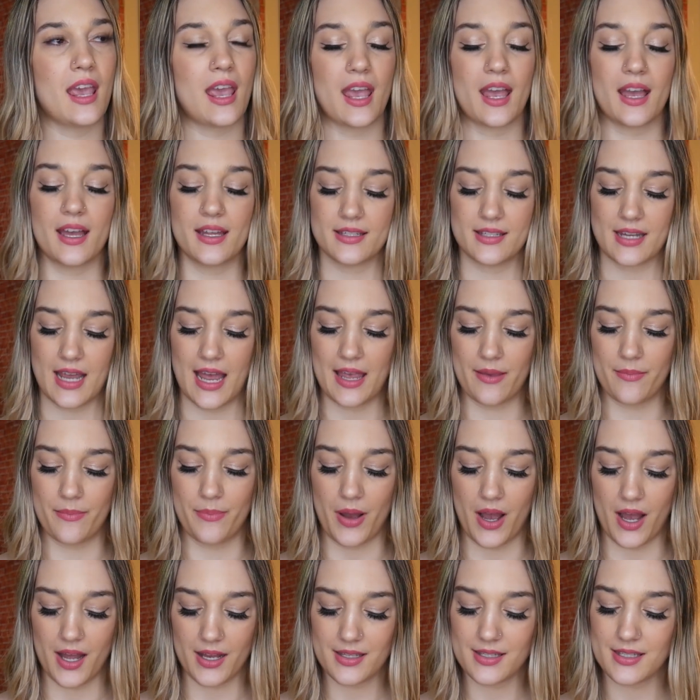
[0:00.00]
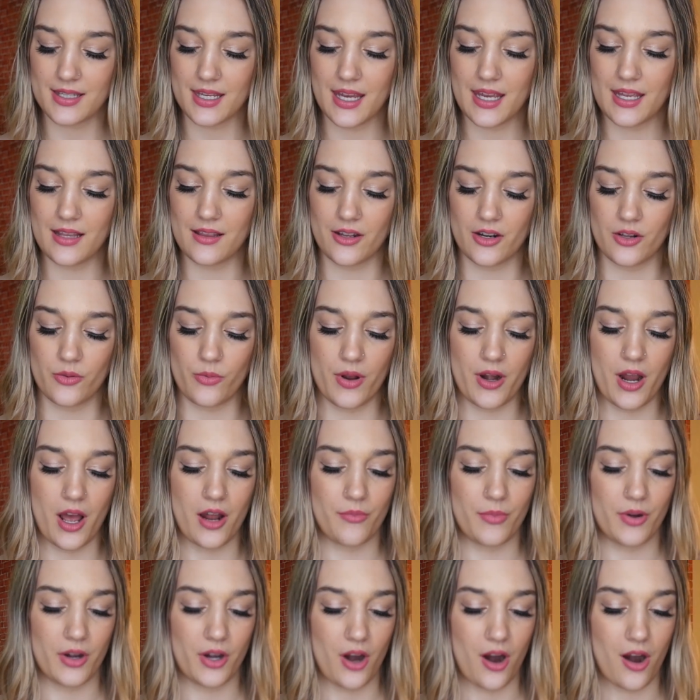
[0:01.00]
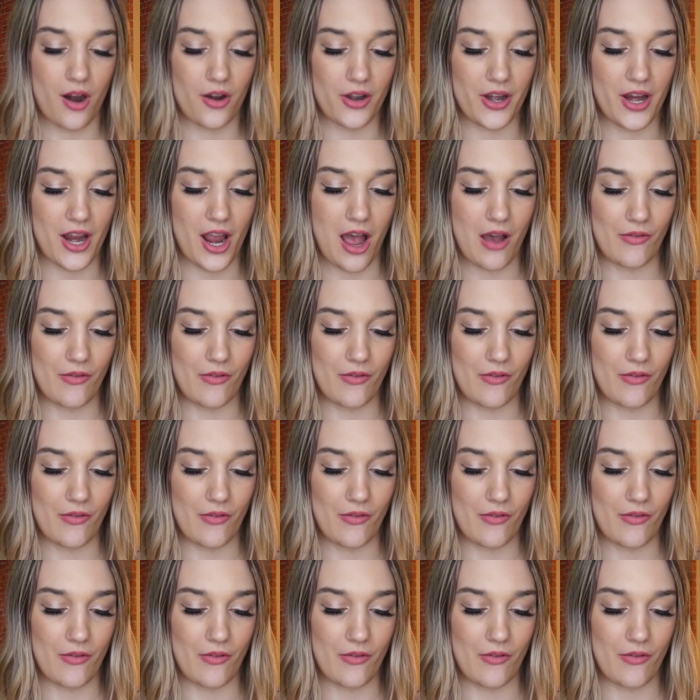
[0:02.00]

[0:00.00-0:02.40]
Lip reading: and I bought a little one on Mercari